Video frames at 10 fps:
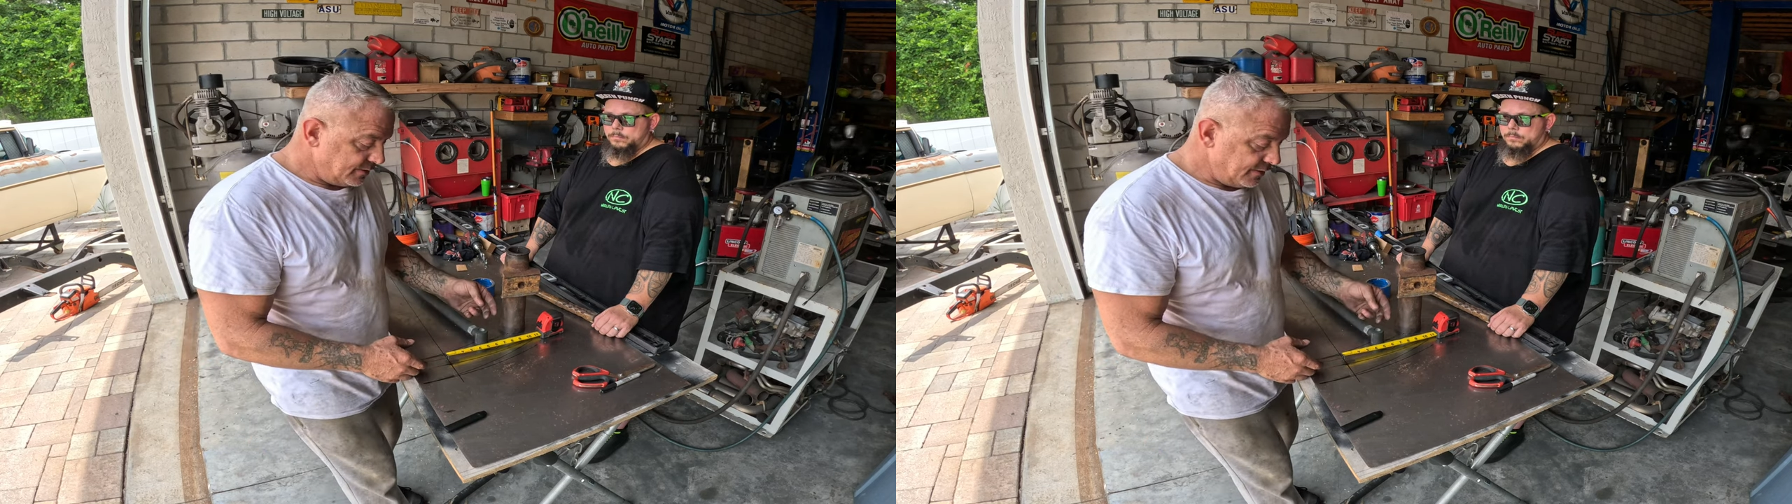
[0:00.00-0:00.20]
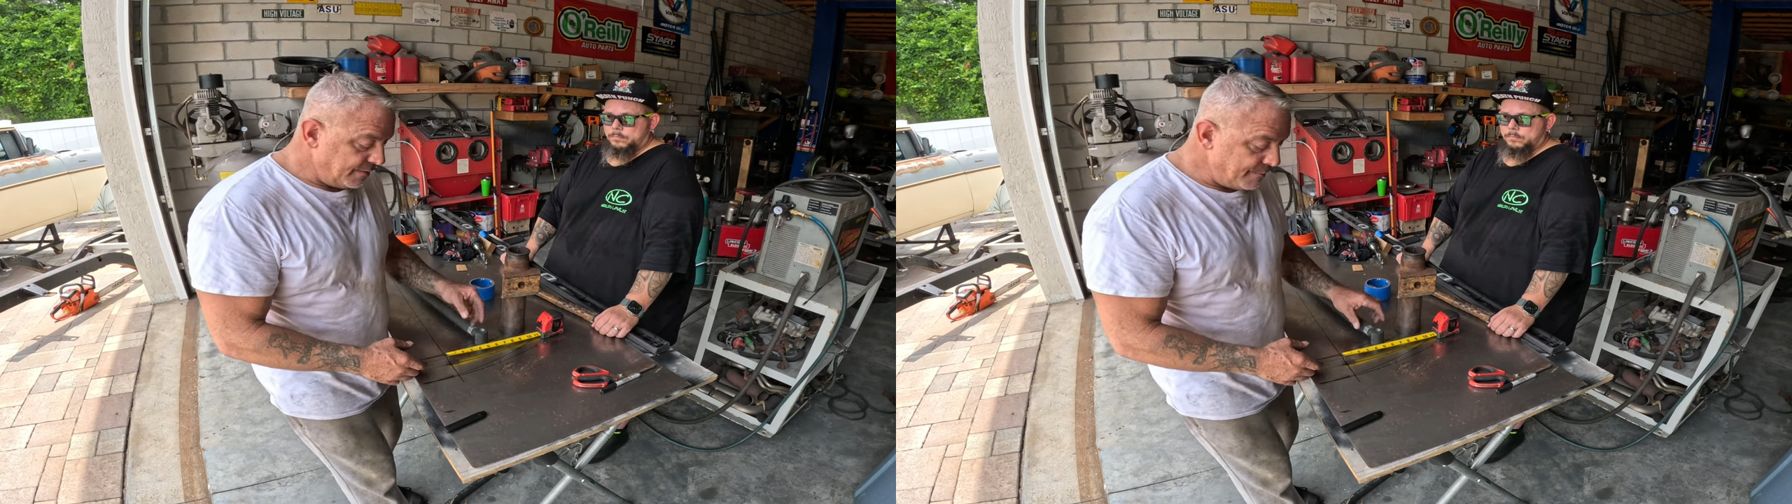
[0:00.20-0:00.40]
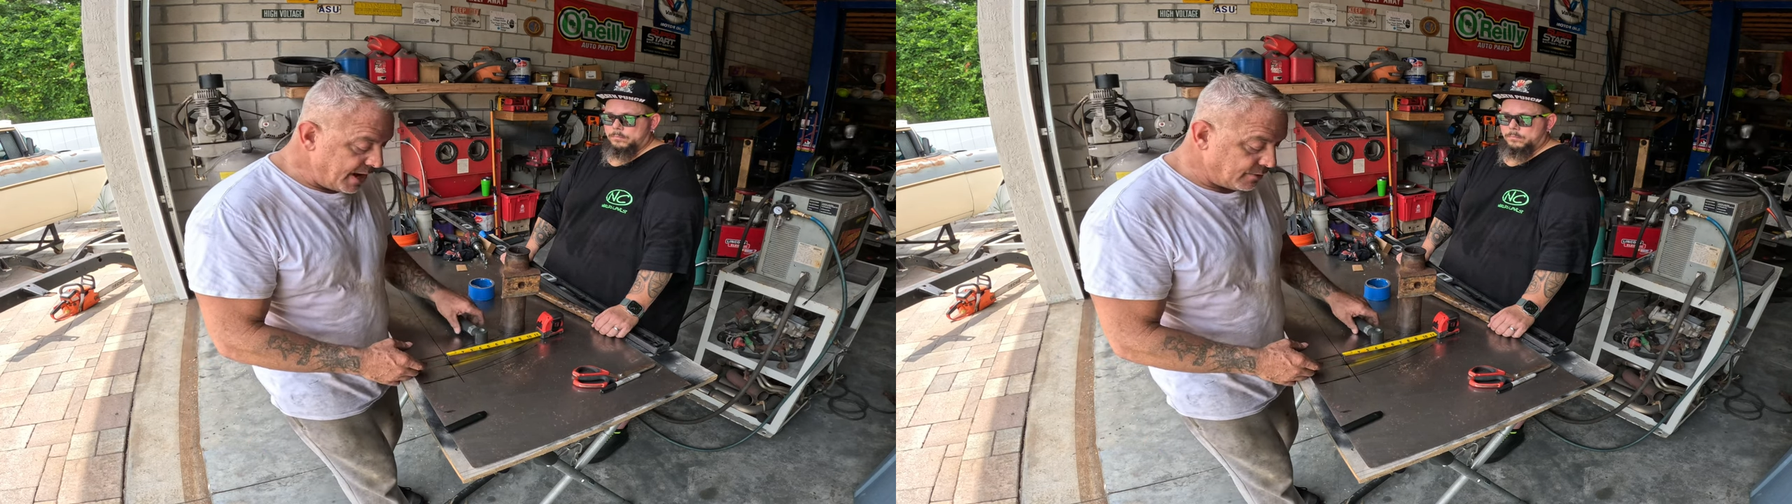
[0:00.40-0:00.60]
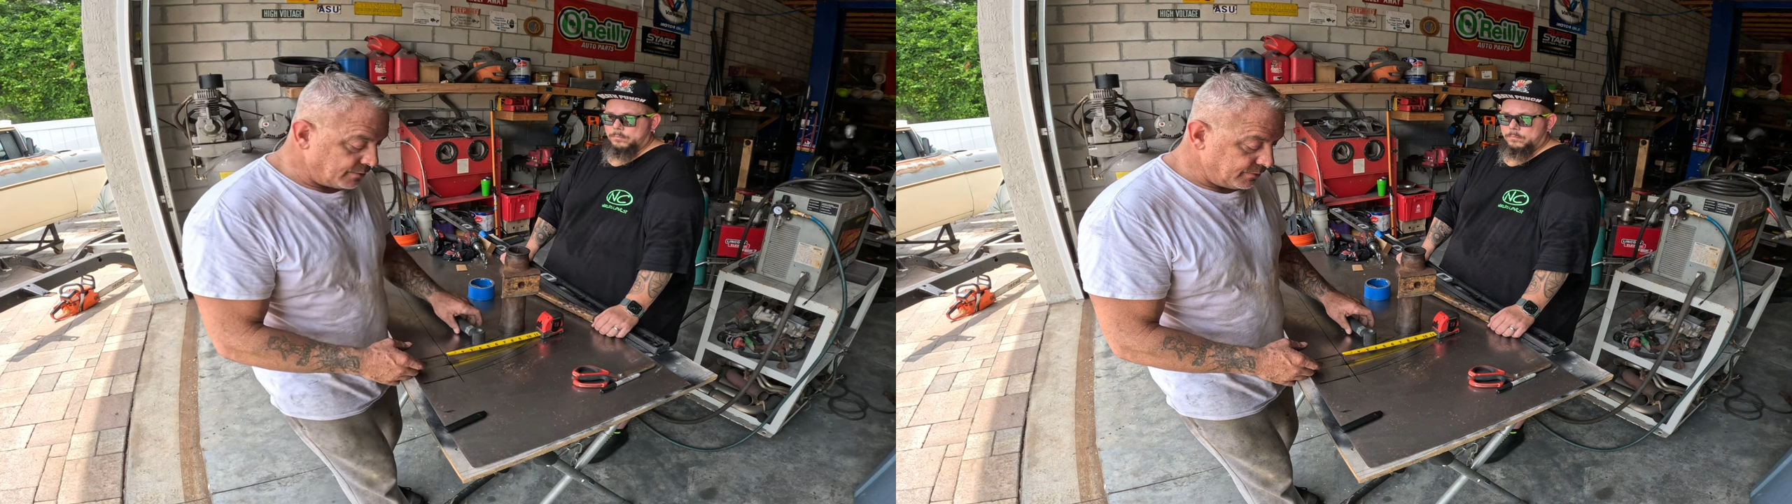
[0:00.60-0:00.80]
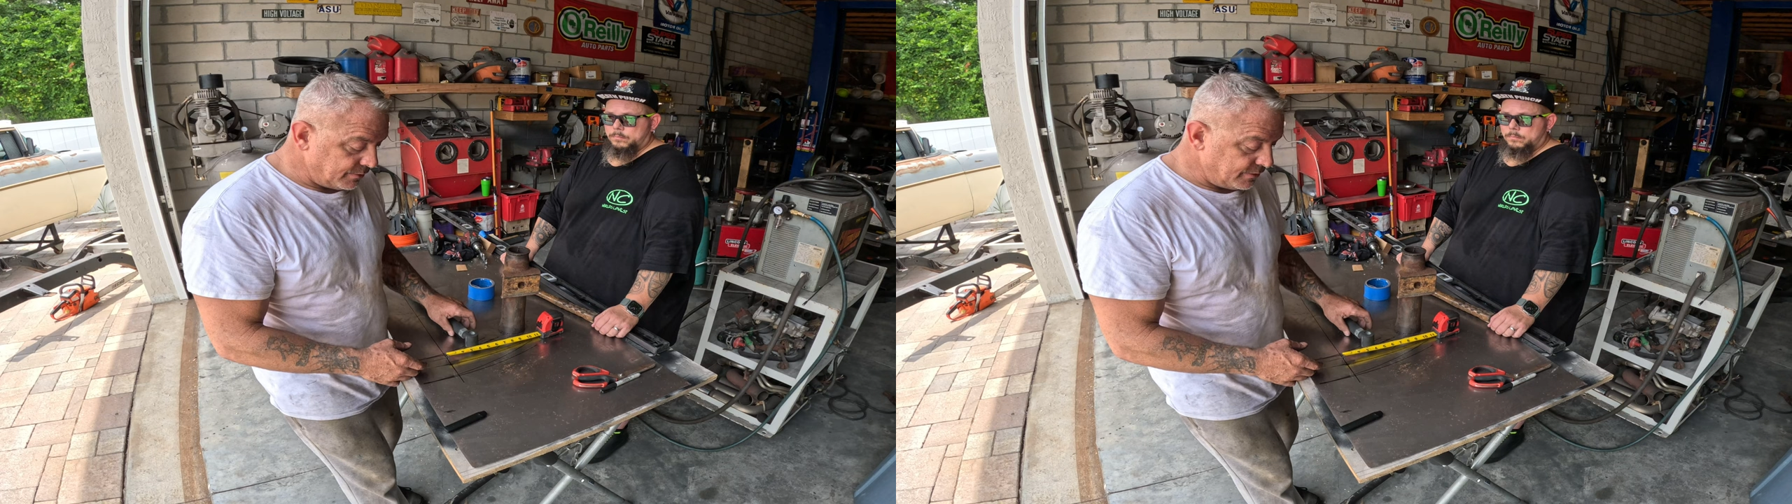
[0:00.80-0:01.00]
the mount
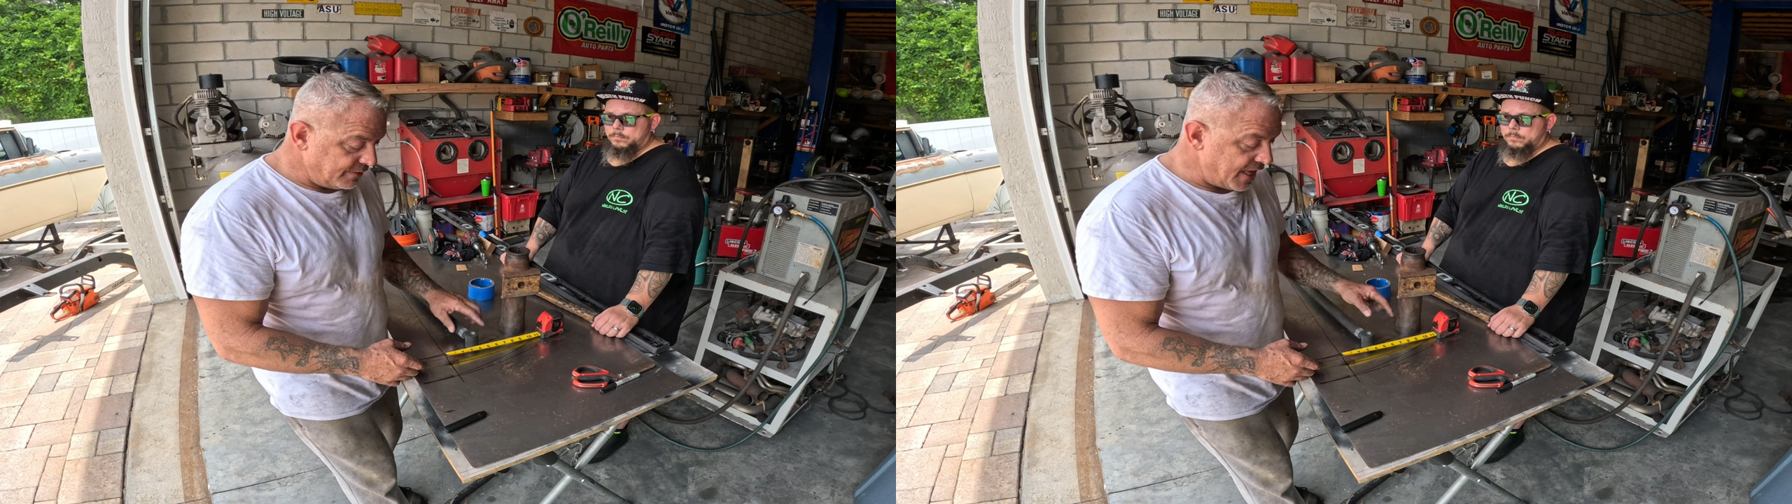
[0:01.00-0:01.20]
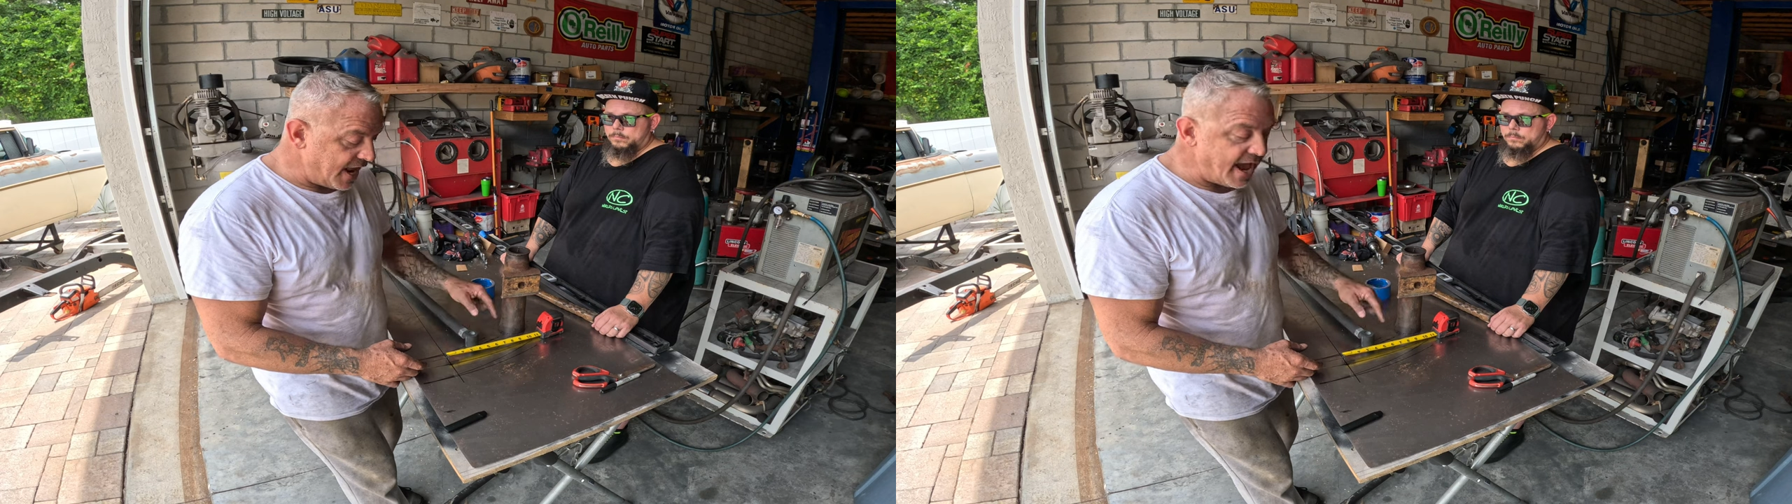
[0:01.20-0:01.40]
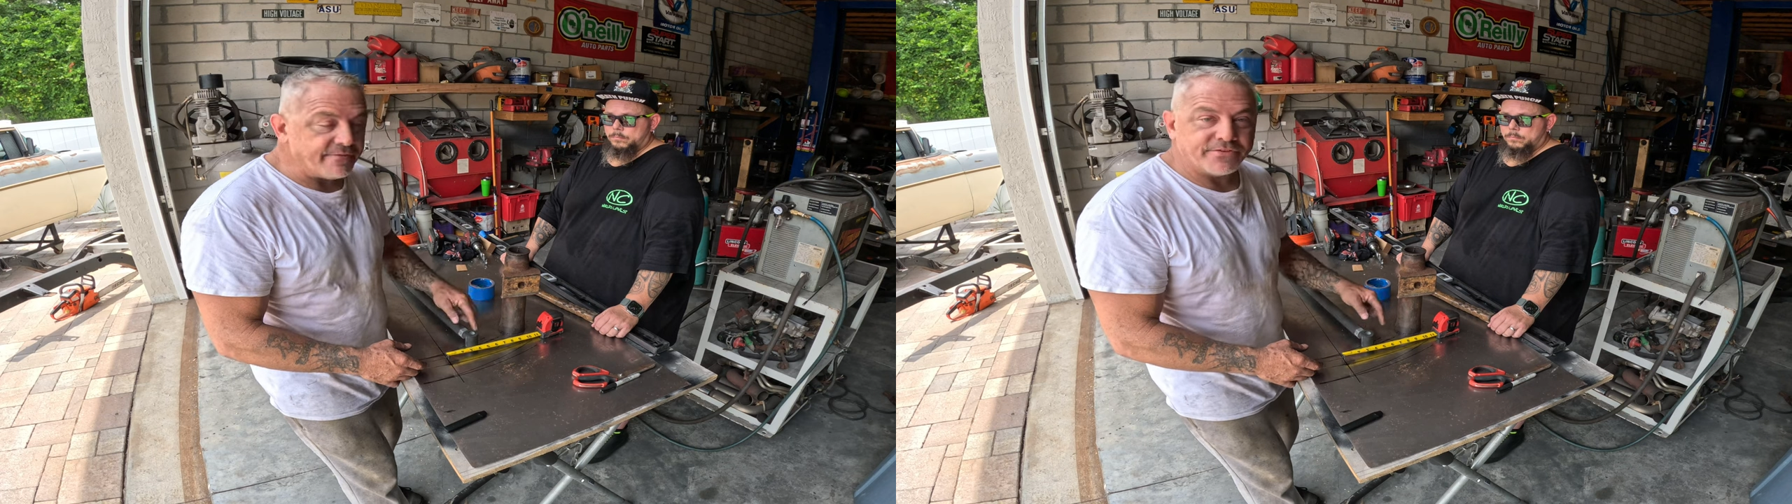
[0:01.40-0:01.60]
that I have